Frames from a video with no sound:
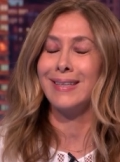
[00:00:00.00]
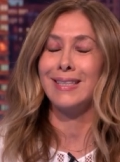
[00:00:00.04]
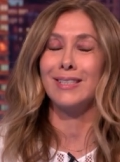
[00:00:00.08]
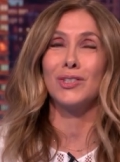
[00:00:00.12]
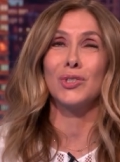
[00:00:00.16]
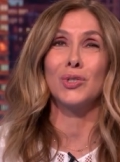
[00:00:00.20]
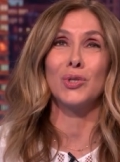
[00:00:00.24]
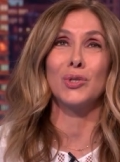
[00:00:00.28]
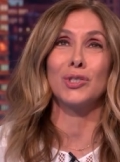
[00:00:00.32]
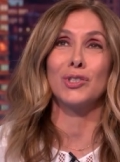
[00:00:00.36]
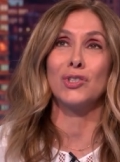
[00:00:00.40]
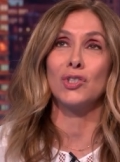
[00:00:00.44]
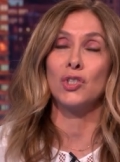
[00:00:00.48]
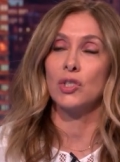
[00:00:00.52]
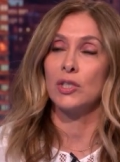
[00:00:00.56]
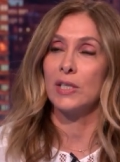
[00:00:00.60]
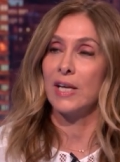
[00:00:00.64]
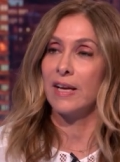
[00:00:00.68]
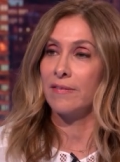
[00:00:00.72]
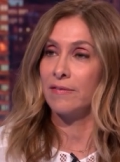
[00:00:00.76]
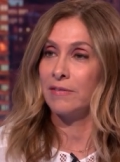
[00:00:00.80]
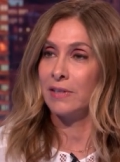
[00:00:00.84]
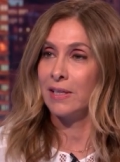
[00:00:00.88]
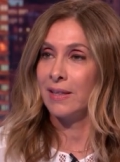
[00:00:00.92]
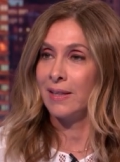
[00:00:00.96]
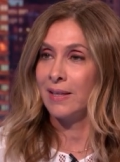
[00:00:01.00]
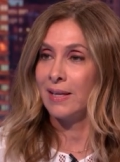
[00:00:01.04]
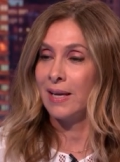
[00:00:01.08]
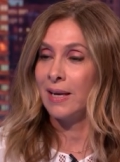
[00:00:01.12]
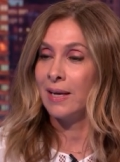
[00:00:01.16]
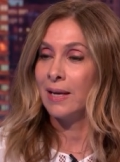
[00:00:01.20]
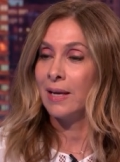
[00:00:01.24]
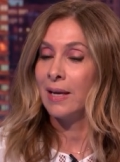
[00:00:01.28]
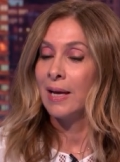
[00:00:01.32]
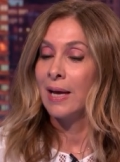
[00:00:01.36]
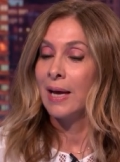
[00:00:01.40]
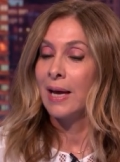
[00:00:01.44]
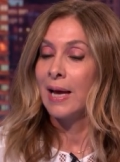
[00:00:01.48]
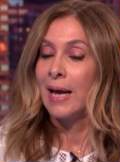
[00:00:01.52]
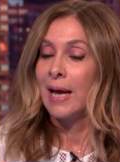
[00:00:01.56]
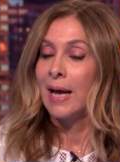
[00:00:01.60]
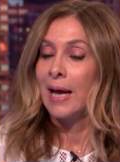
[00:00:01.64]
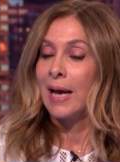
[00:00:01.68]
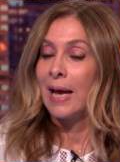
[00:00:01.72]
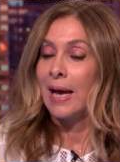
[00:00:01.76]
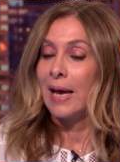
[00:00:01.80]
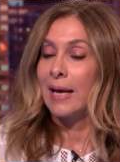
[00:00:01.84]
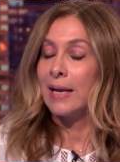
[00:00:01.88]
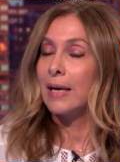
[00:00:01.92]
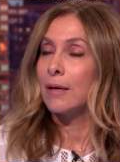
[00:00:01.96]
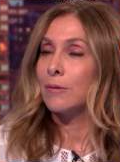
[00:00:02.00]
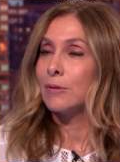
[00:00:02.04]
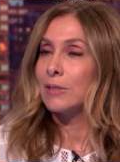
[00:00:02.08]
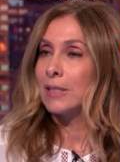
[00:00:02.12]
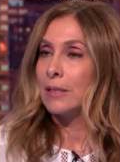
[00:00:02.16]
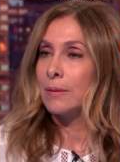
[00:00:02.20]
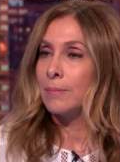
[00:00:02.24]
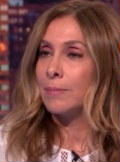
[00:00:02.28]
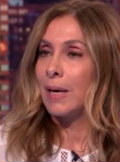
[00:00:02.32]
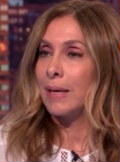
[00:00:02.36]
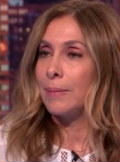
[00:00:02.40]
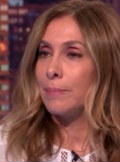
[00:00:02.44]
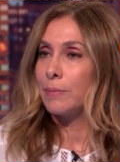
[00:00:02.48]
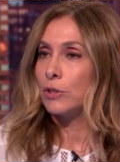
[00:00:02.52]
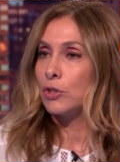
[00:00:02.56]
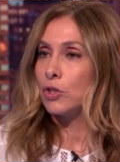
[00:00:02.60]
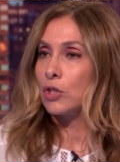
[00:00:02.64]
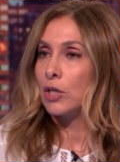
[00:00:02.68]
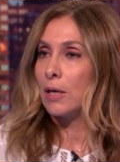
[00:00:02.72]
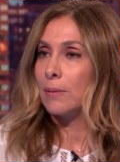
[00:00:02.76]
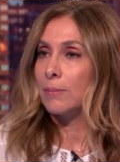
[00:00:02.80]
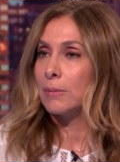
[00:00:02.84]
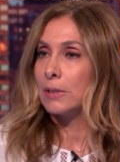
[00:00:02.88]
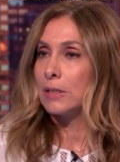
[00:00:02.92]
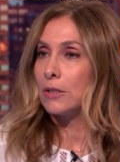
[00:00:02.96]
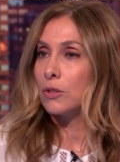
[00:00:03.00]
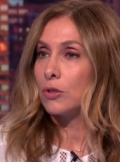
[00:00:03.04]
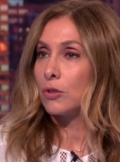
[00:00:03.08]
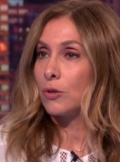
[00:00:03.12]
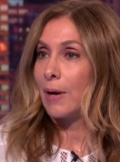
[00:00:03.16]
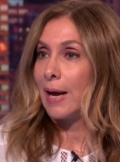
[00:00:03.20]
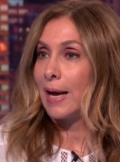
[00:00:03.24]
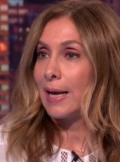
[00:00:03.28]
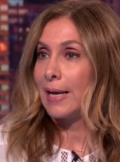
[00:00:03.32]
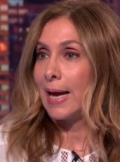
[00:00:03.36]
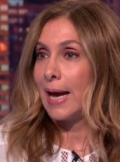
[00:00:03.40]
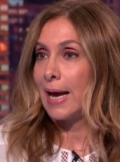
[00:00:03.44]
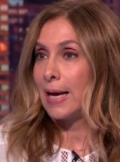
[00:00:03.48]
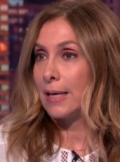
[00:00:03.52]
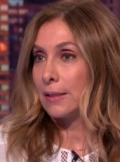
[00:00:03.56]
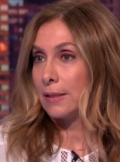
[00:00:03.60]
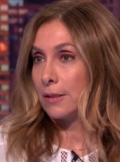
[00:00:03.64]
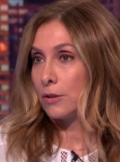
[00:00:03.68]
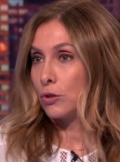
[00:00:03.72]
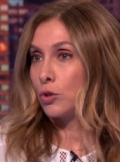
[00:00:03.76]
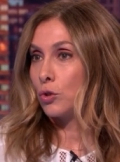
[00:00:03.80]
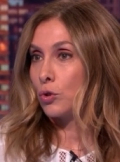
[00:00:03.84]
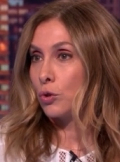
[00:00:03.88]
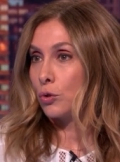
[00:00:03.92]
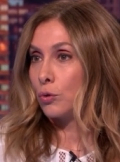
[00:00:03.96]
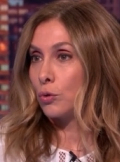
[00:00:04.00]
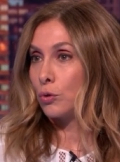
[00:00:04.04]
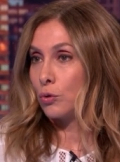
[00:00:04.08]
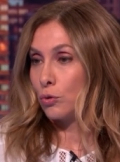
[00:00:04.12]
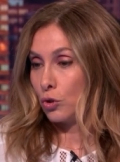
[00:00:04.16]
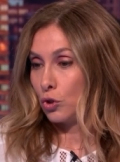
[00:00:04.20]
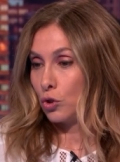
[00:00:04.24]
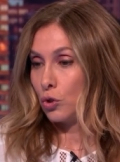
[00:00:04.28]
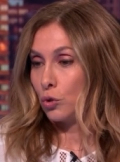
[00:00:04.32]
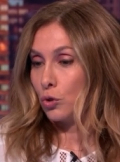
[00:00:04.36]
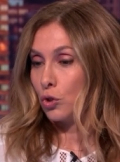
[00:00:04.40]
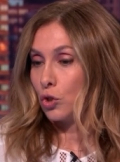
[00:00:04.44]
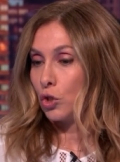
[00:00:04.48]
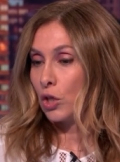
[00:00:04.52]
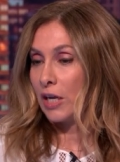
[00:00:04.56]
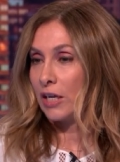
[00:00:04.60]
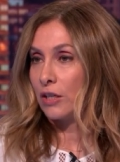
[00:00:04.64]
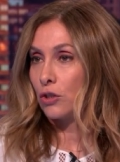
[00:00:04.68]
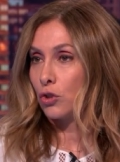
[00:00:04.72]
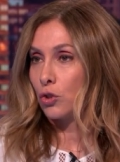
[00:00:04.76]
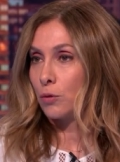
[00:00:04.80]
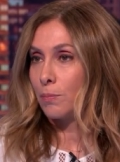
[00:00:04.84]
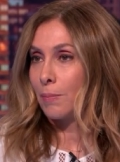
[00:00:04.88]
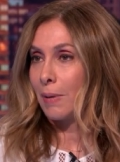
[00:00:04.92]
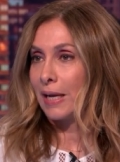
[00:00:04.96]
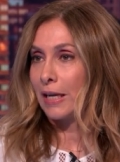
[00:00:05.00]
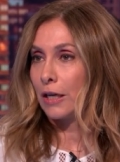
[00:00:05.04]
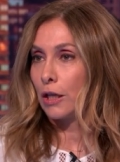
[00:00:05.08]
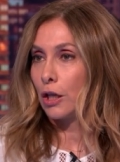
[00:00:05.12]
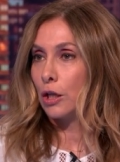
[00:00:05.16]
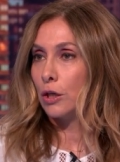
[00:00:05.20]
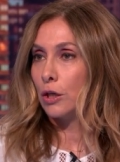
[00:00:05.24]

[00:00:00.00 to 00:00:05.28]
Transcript: They searched everything and I was in my pajamas, so I asked to to change my